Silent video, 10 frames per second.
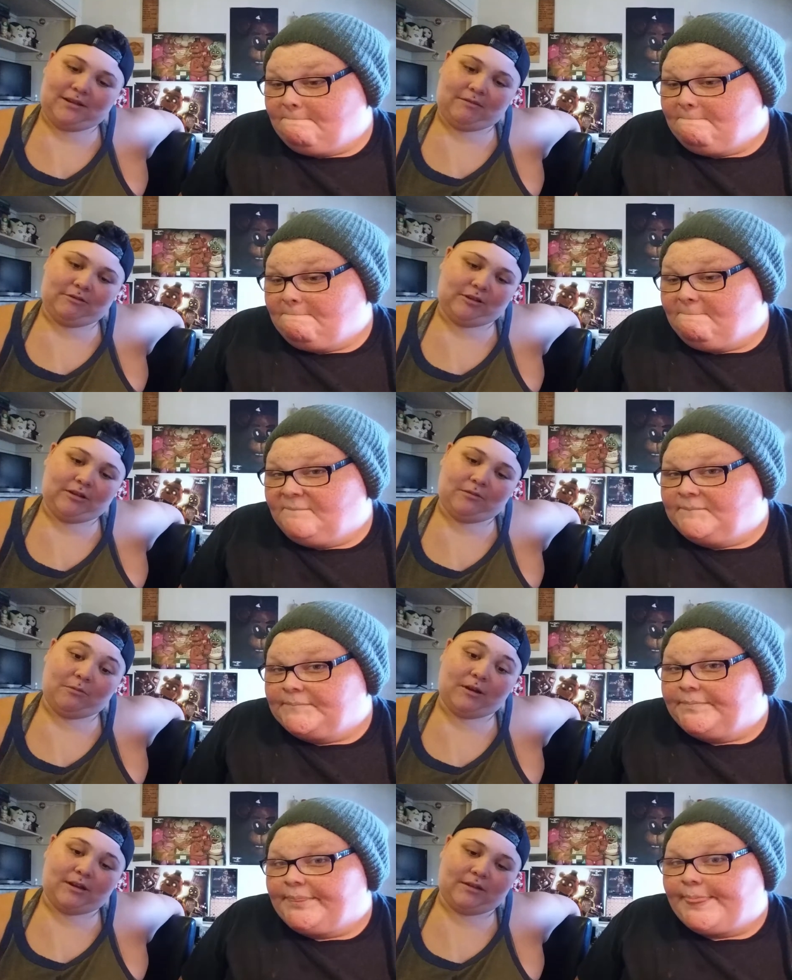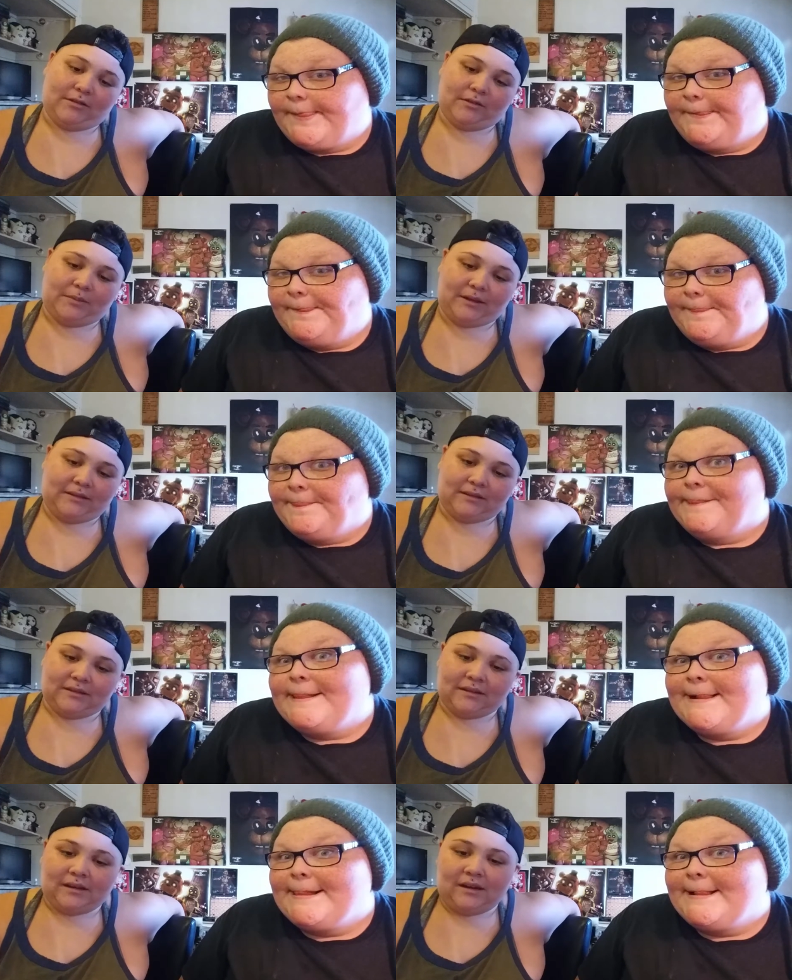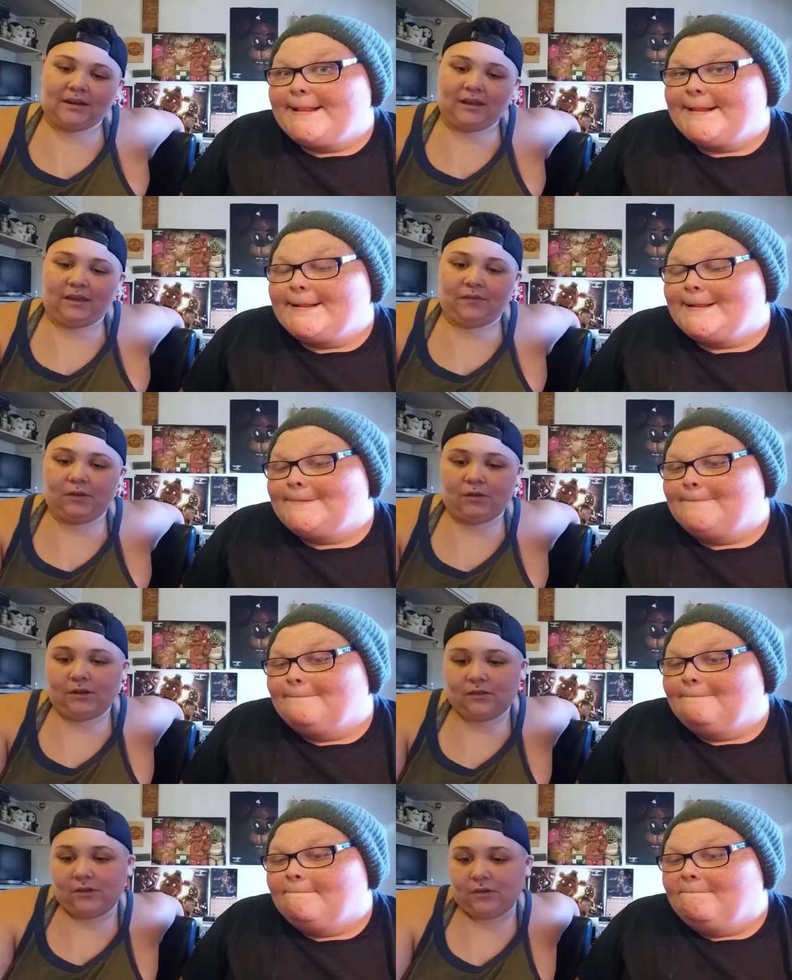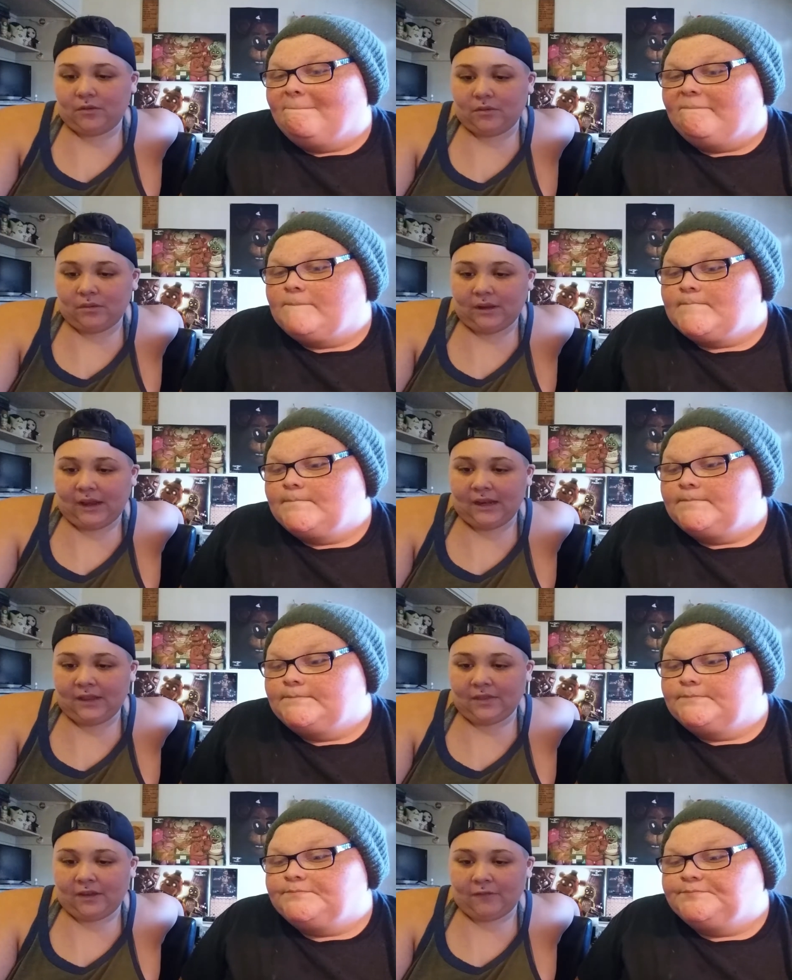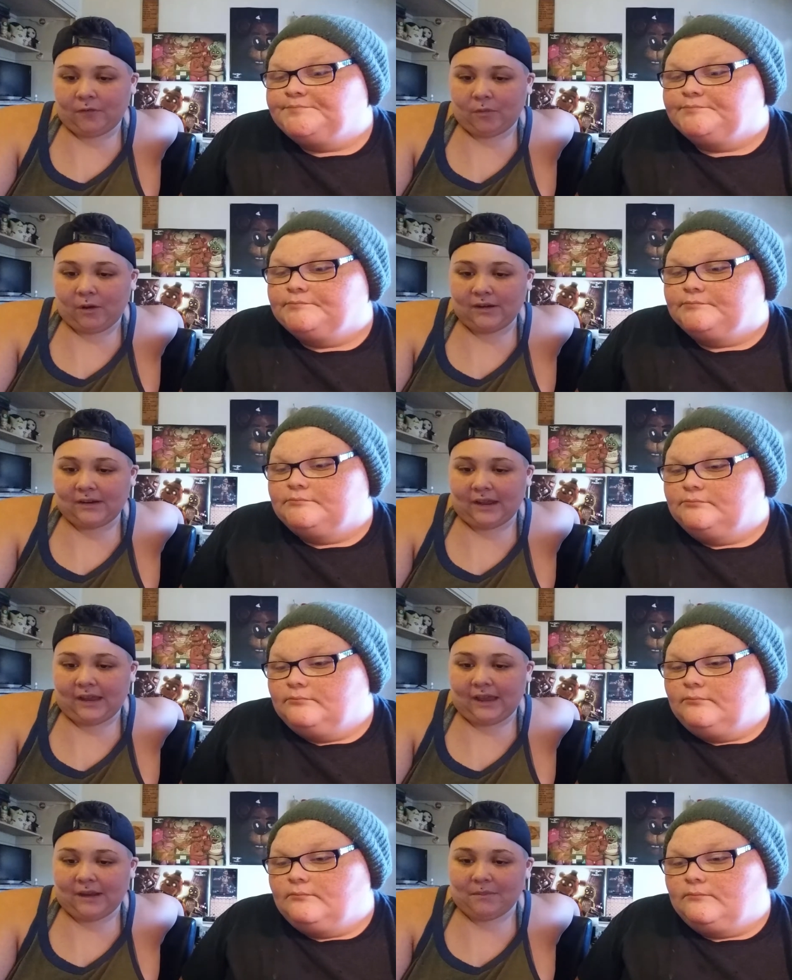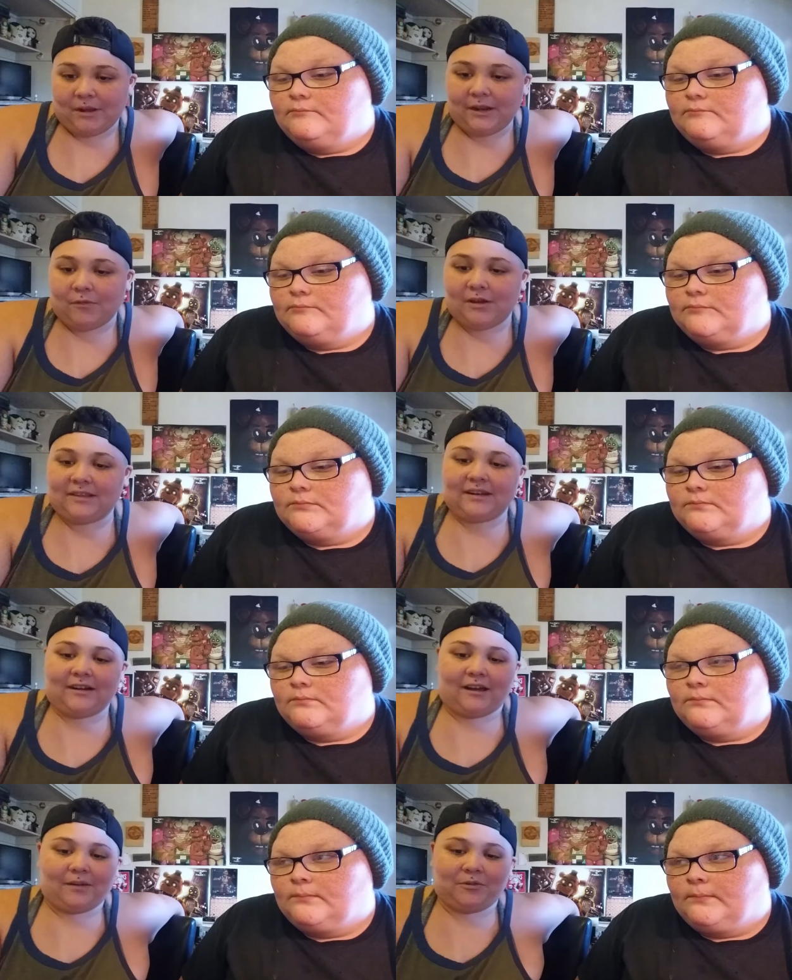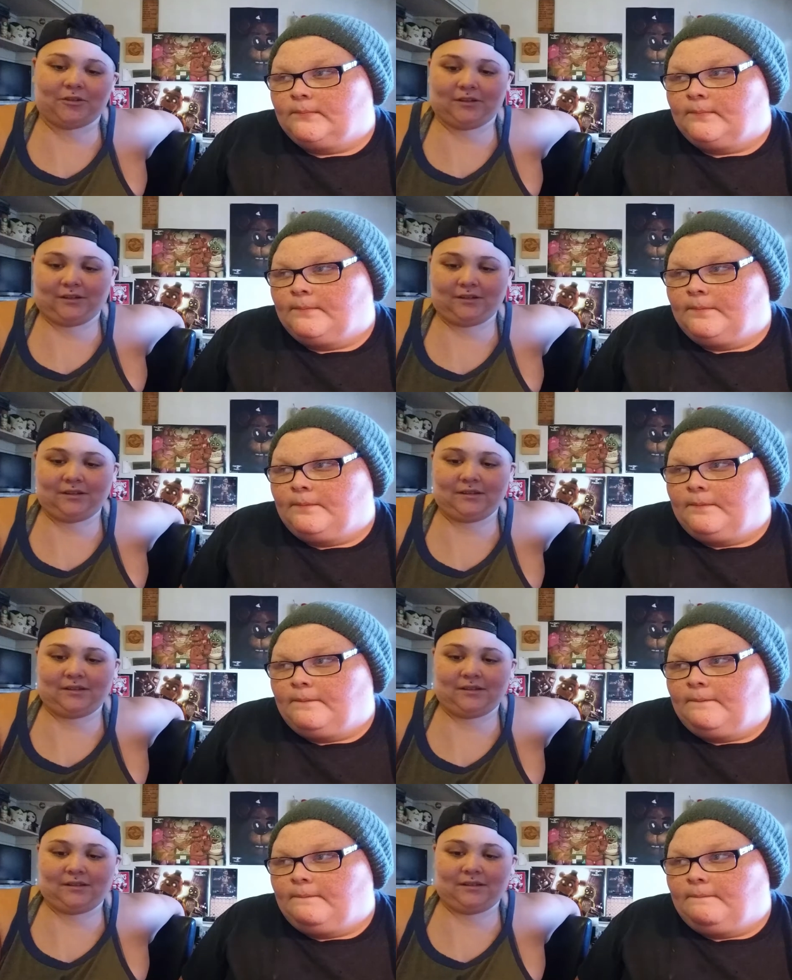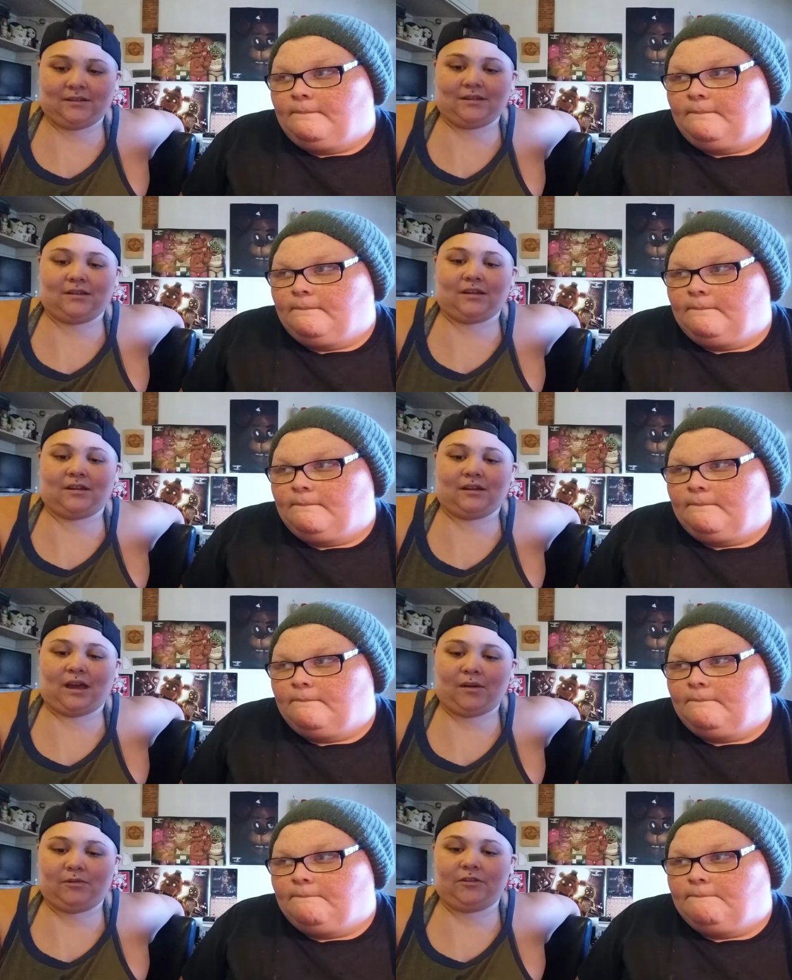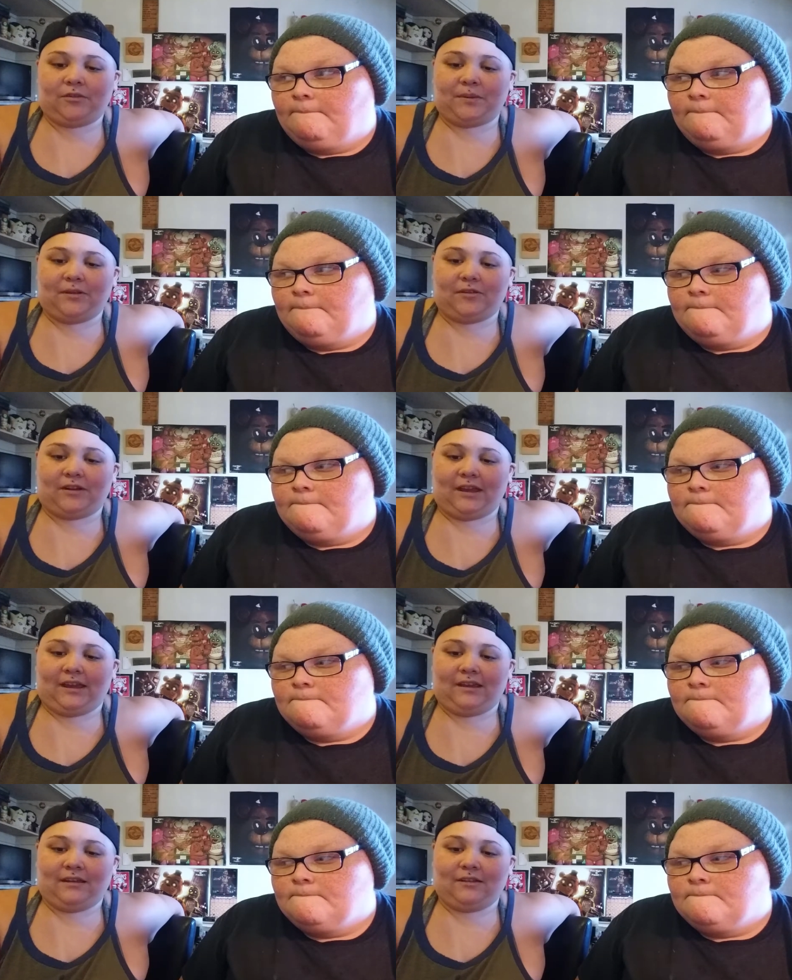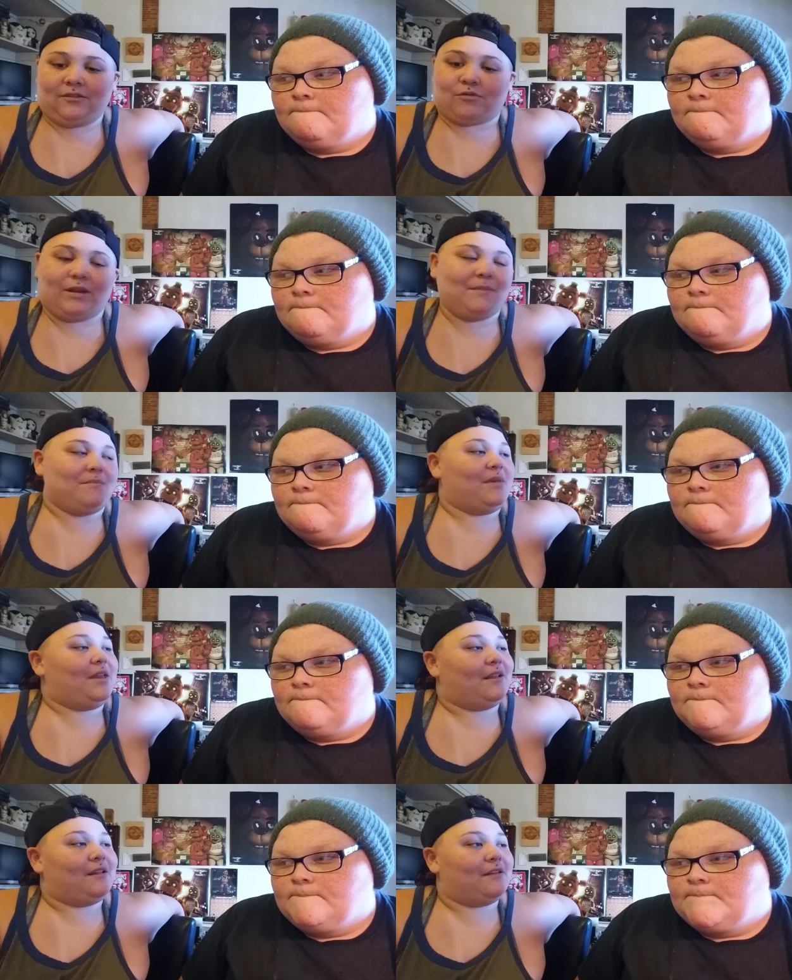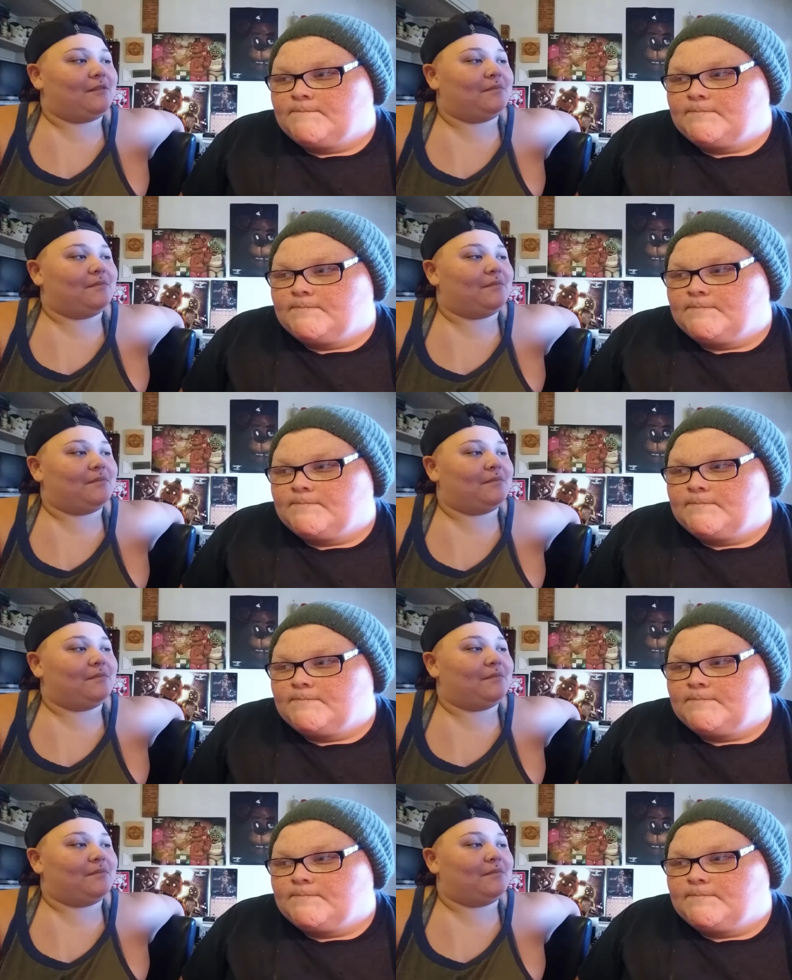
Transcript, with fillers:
Speaker 1: I wish I could wear heels places. If you could do anything for one day and money wasn't an option, how would you spend your day? Dream big.